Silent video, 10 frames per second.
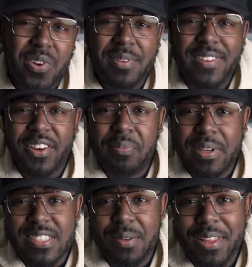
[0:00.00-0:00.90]
we're gonna be talking
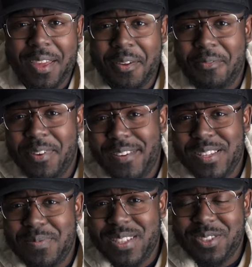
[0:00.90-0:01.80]
about something very
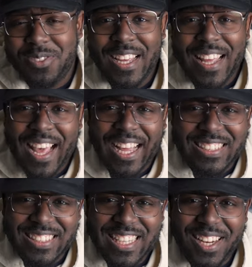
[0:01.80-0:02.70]
special. I
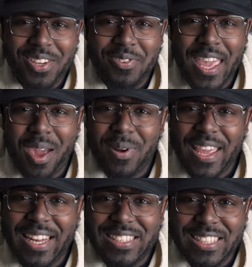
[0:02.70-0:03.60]
just got a new camera,
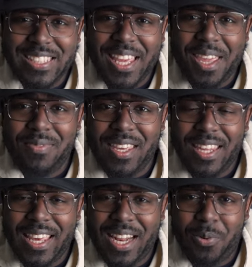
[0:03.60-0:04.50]
and it just came
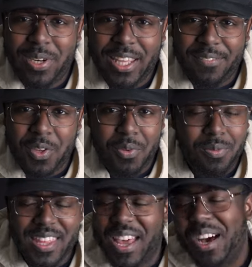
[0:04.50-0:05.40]
in, and I wanna give you
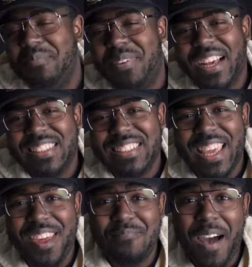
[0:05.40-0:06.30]
the
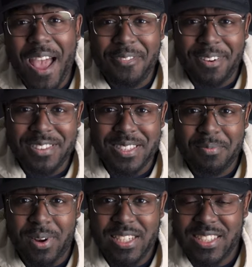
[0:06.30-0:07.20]
unboxing and my first
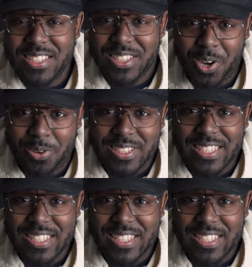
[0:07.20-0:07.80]
impressions on